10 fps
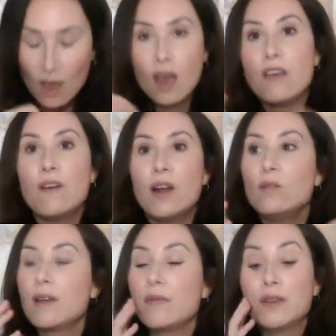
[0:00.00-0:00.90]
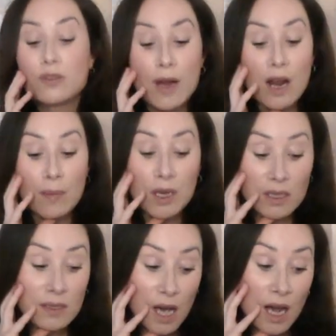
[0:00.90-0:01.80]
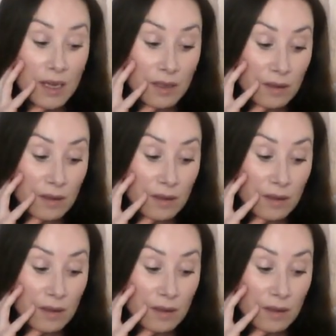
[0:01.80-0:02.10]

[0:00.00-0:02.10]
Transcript: If I don't get this right, I'm going to die.